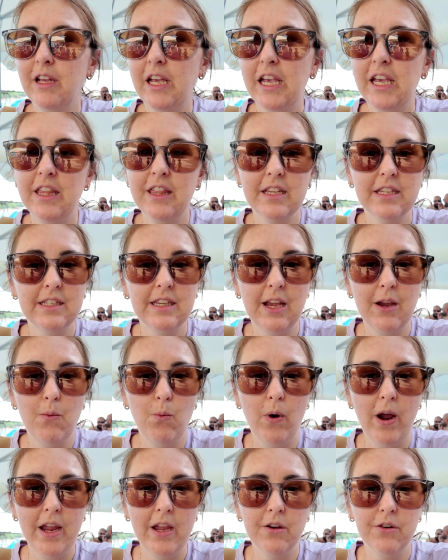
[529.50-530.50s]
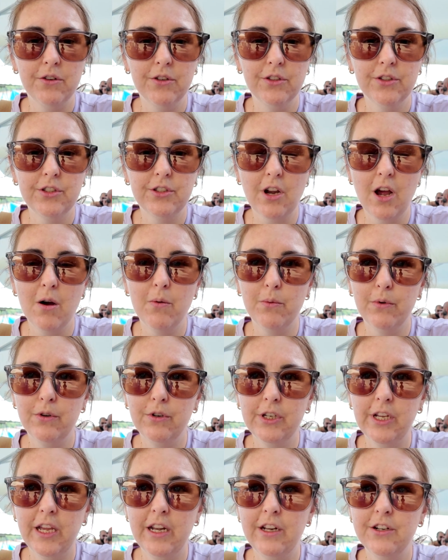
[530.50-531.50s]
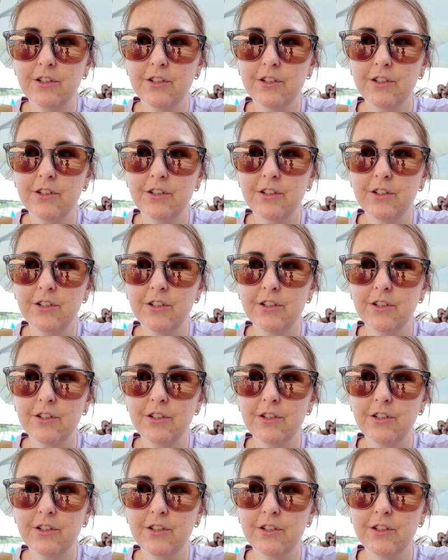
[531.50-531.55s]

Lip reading: either sit and wait or start walking